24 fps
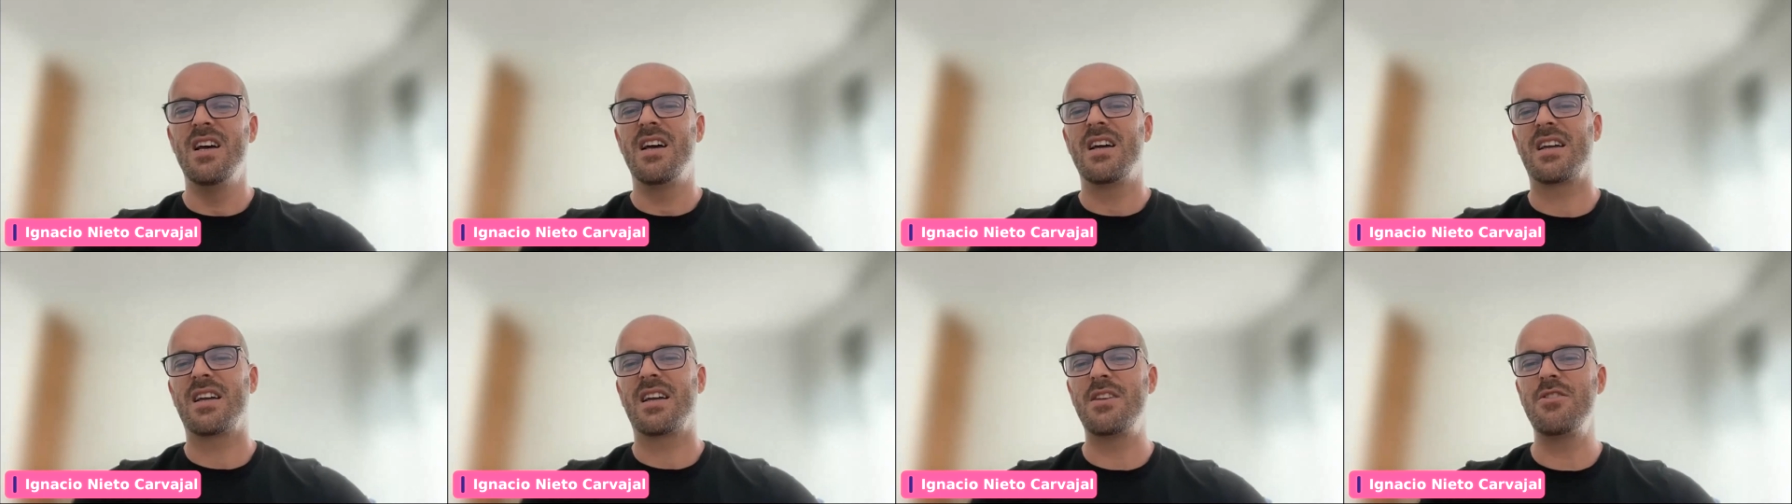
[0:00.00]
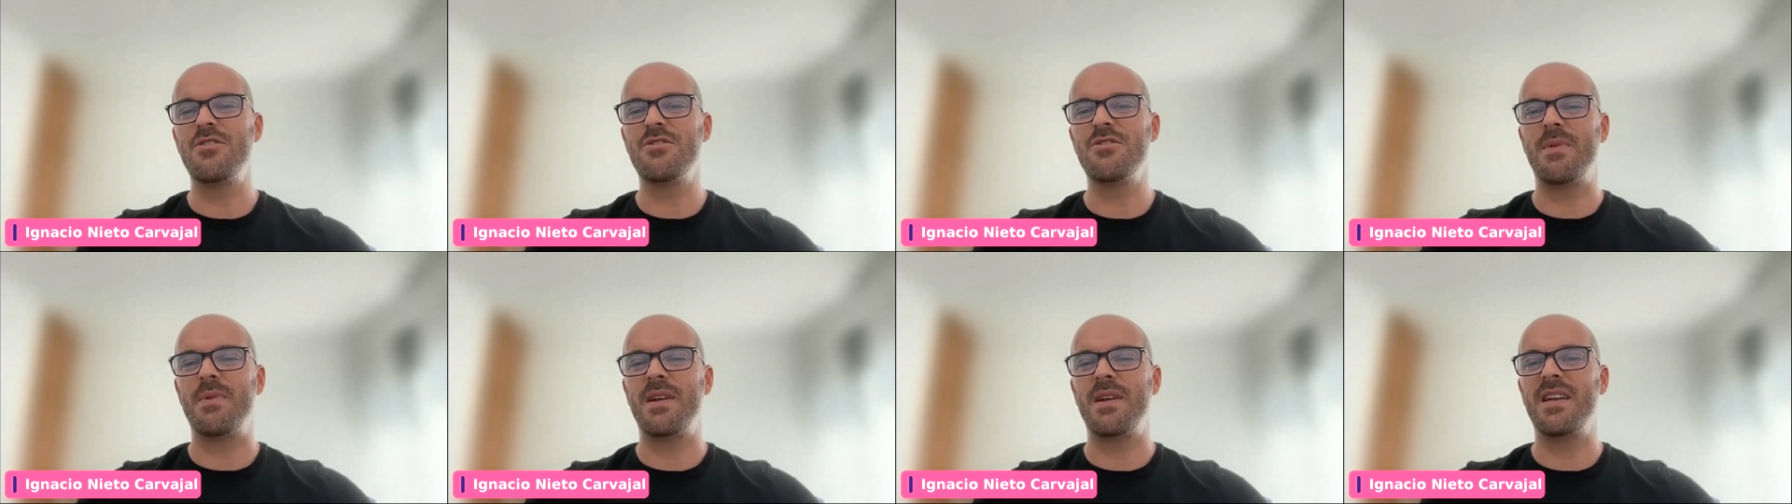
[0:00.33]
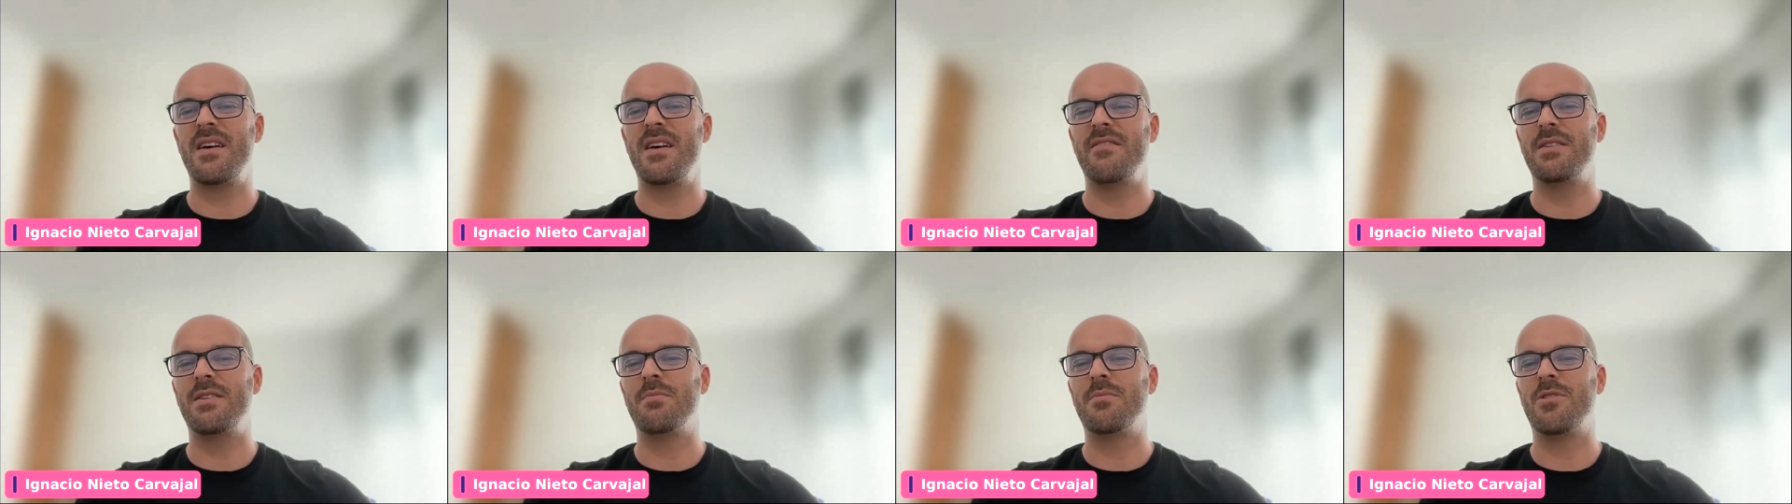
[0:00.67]
Can you explain
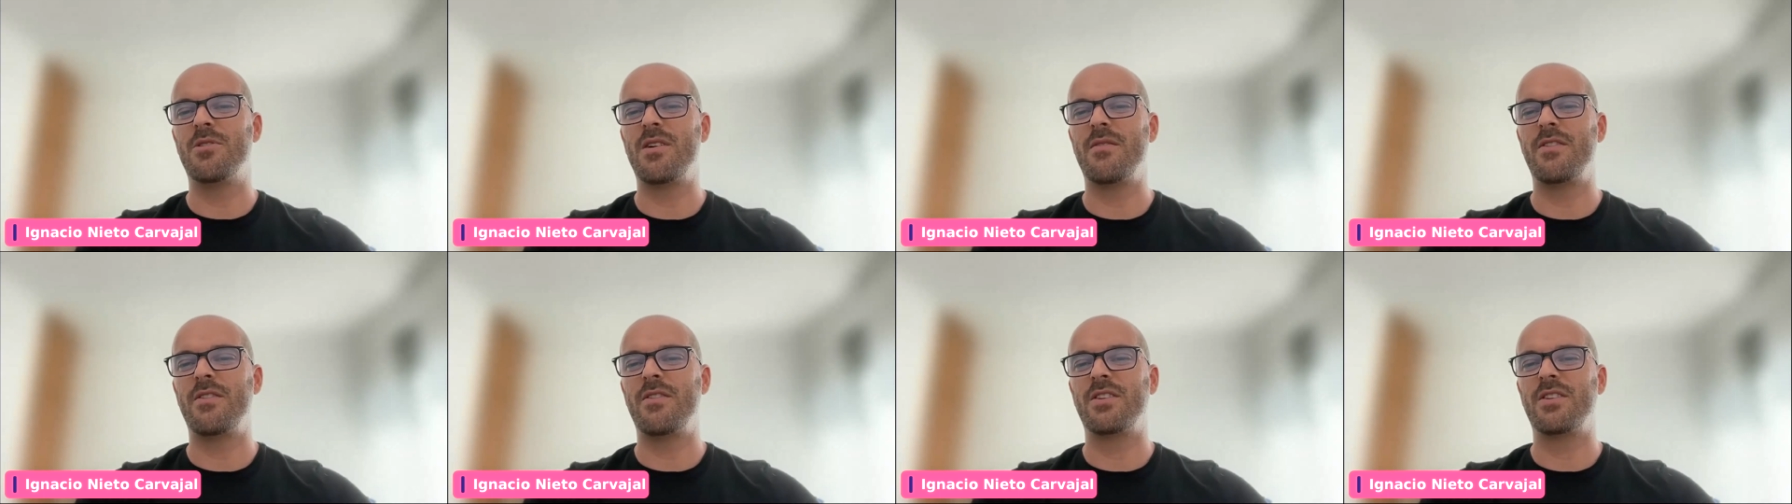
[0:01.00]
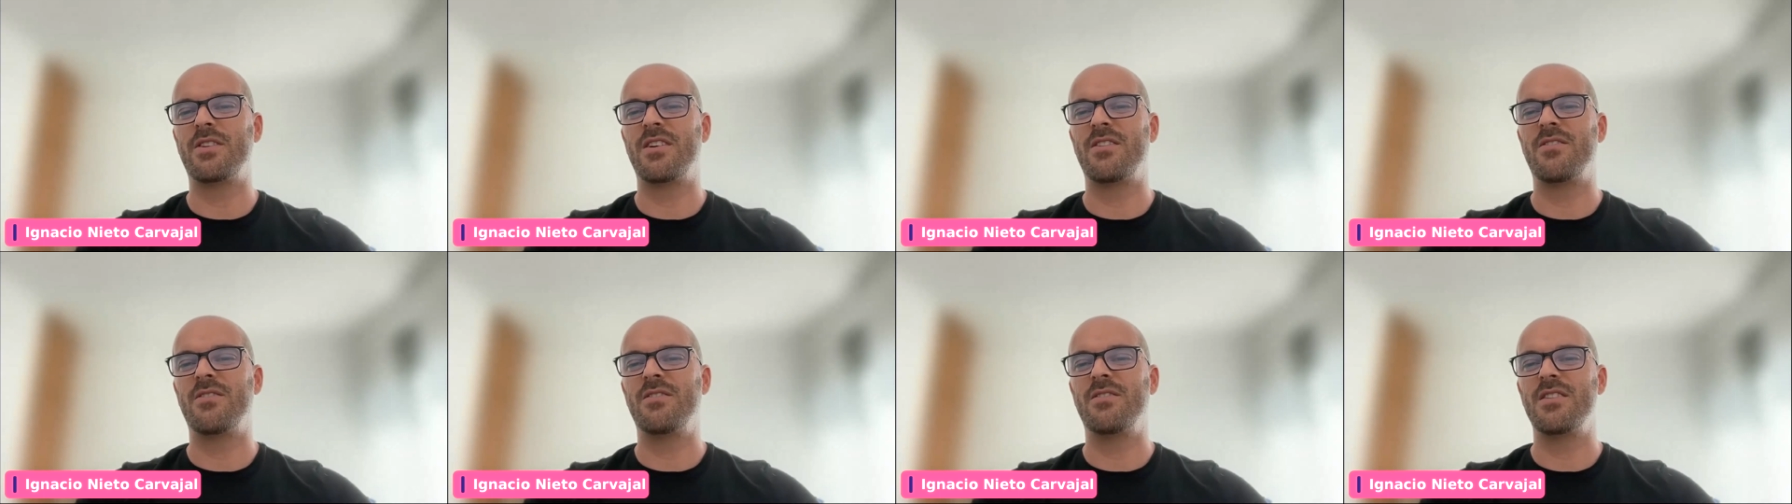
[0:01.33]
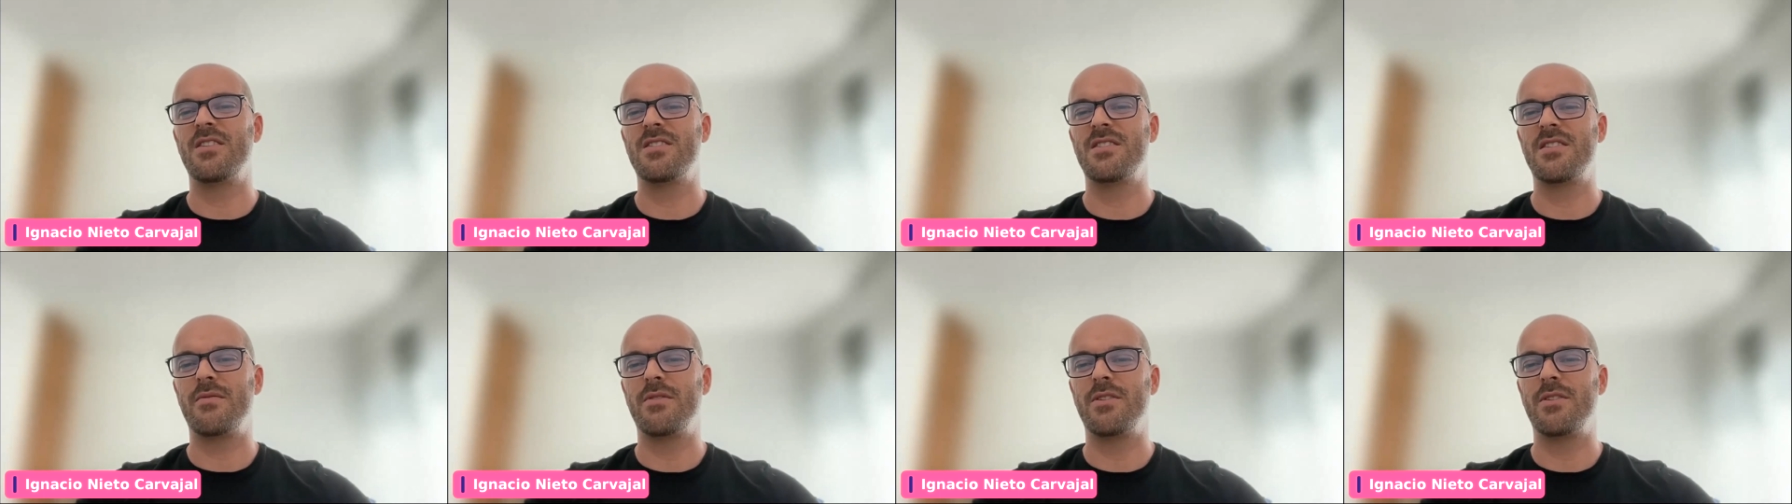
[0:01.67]
a bit more about the
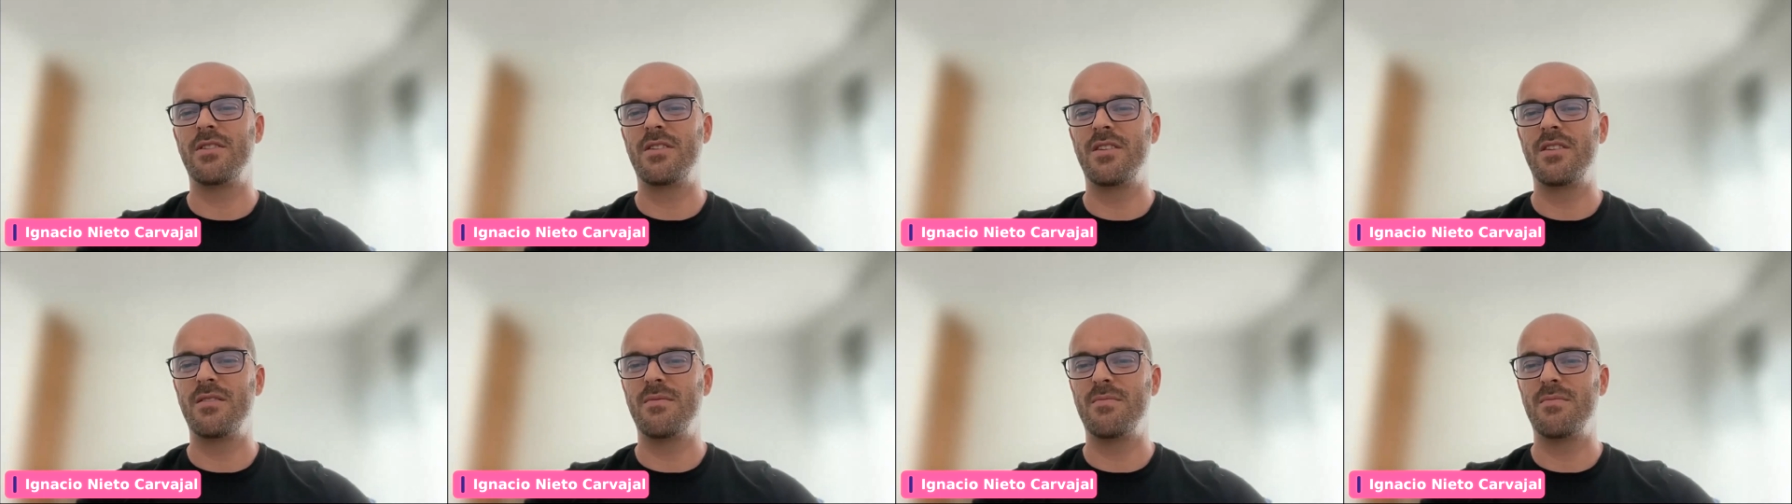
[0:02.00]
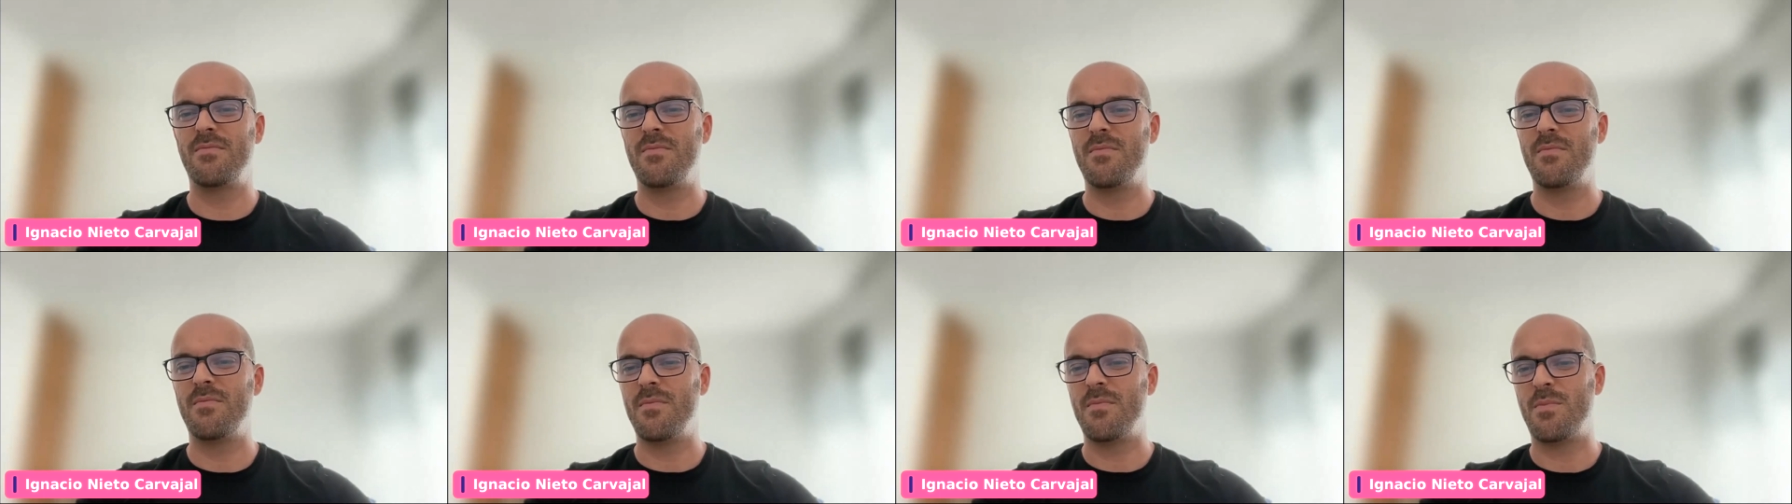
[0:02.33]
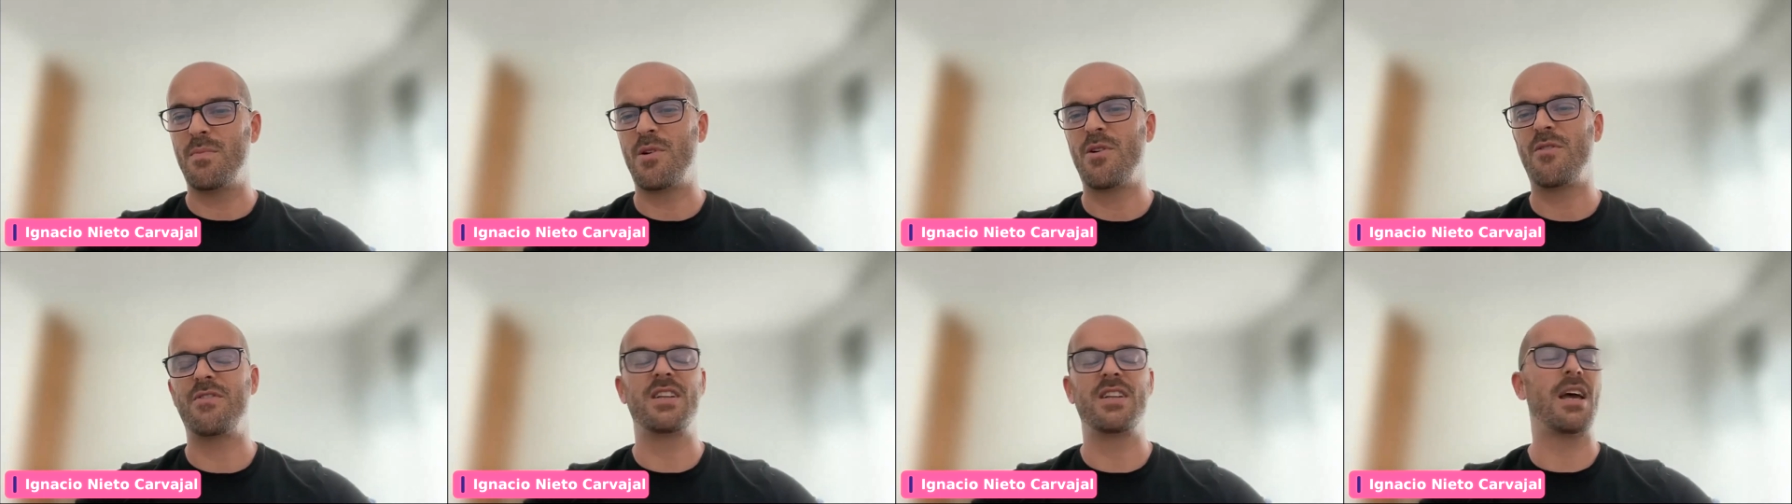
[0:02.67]
non-distributed
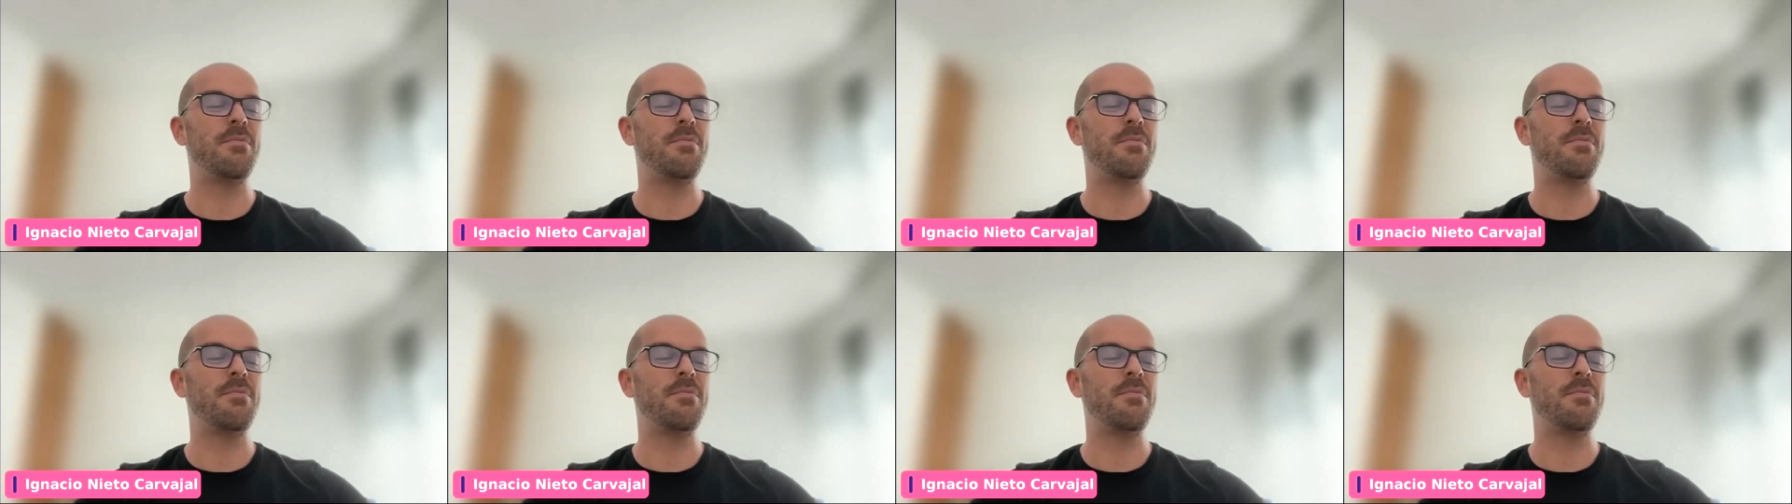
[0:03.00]
profit?